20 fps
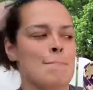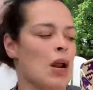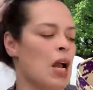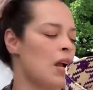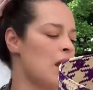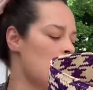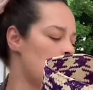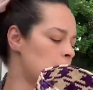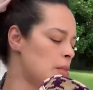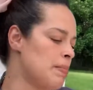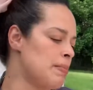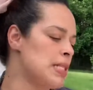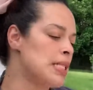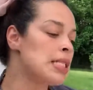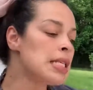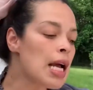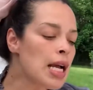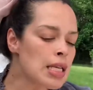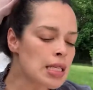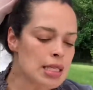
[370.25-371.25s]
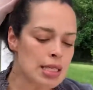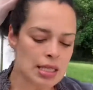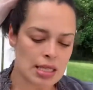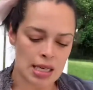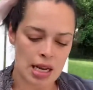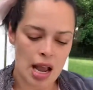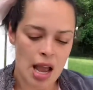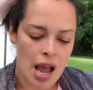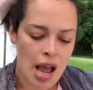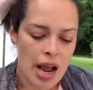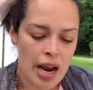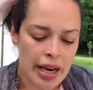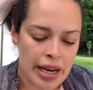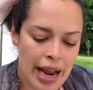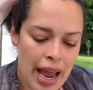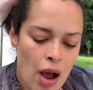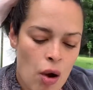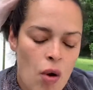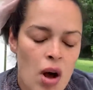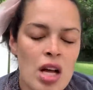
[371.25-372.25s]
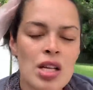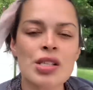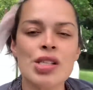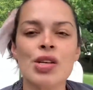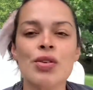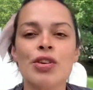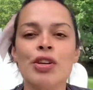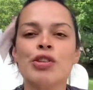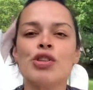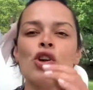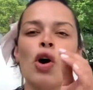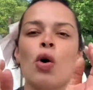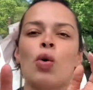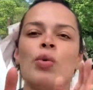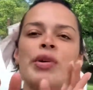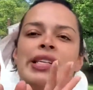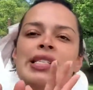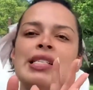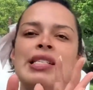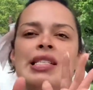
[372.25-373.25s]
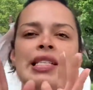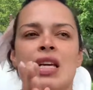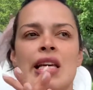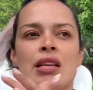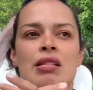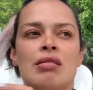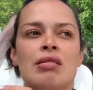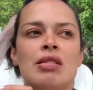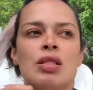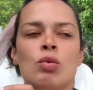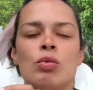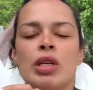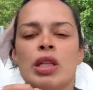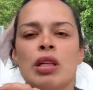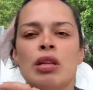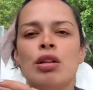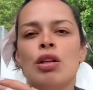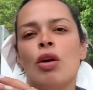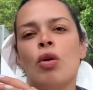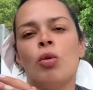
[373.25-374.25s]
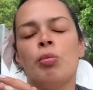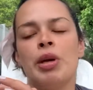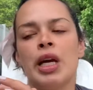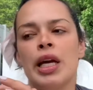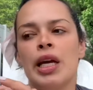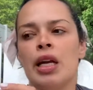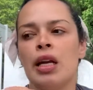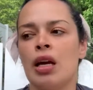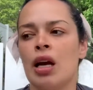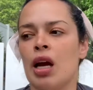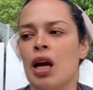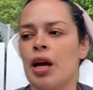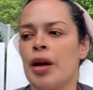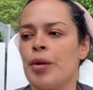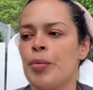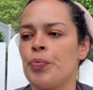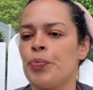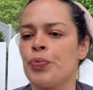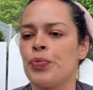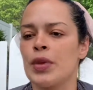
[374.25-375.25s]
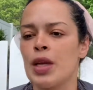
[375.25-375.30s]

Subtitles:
I'm obsessed. Now also there's always deals with GlobeIn,